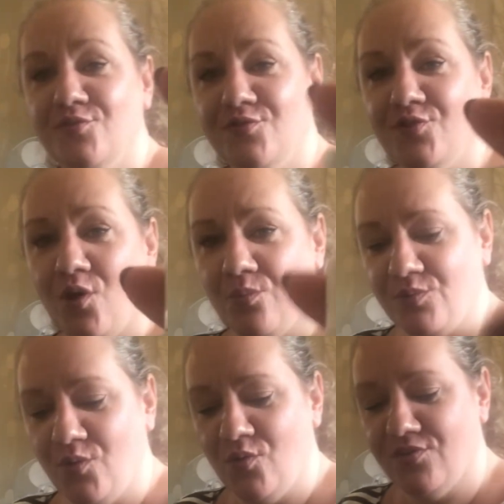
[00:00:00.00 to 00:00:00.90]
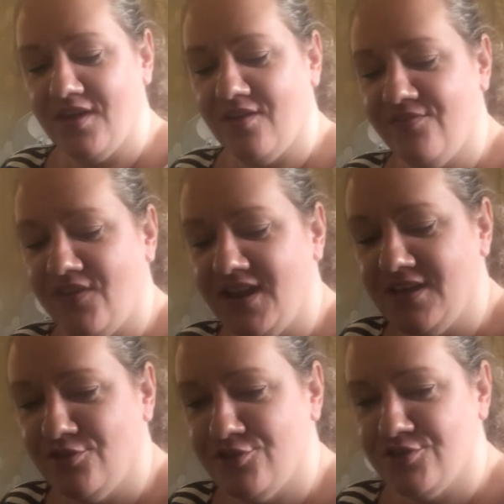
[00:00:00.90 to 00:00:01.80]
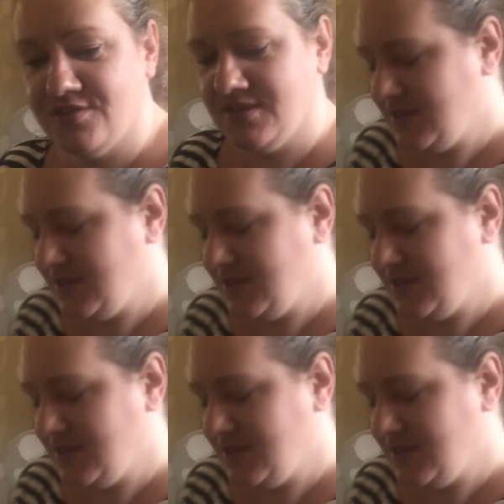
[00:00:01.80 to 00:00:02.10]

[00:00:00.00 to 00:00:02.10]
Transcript: top coat that I finished.